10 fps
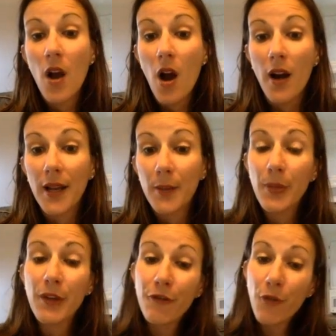All right,
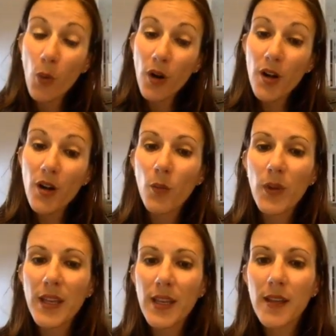before
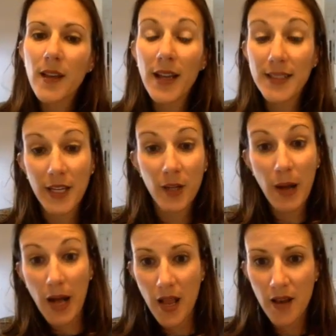I say
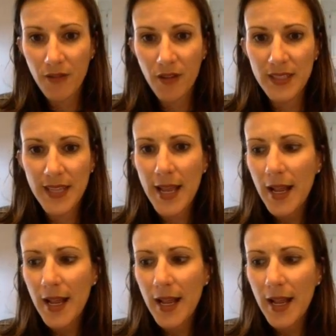goodbye for the day,